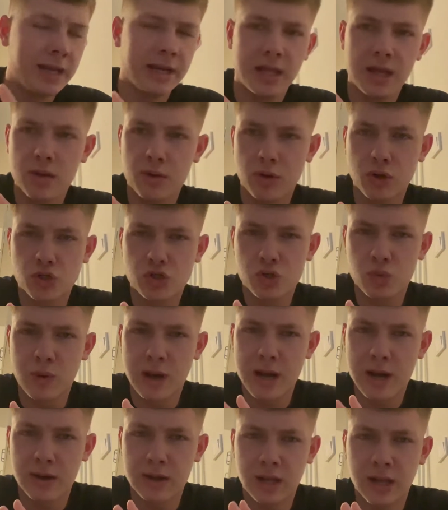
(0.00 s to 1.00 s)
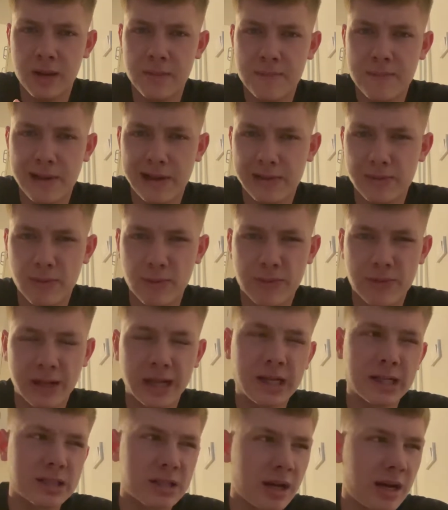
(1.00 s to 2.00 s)
Hero Square are like the main
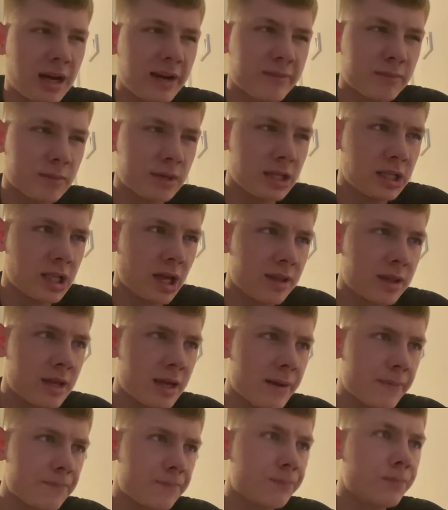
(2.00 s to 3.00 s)
things I haven't really done yet.